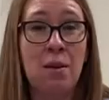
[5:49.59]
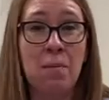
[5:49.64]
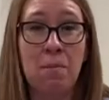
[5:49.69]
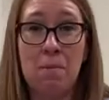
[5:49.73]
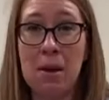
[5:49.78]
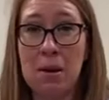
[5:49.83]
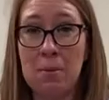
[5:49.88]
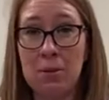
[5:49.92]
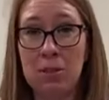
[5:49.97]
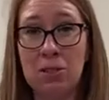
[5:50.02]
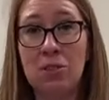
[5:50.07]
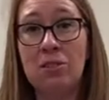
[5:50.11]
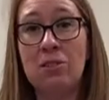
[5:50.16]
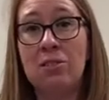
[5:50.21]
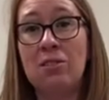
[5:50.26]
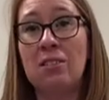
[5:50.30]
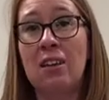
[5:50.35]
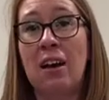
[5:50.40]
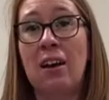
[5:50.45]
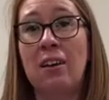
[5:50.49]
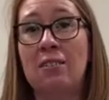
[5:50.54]
maybe just
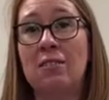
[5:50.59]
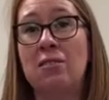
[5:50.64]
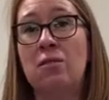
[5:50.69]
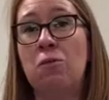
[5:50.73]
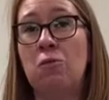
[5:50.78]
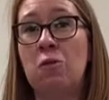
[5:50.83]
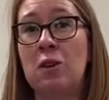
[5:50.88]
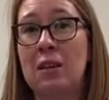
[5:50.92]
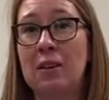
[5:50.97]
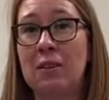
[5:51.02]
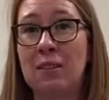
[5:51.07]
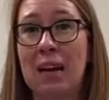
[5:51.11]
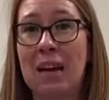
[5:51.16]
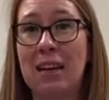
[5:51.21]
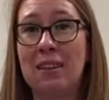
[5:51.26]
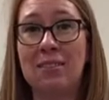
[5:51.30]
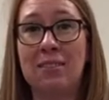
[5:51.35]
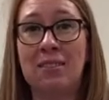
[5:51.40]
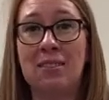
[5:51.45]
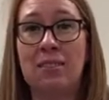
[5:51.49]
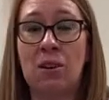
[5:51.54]
starting to feel that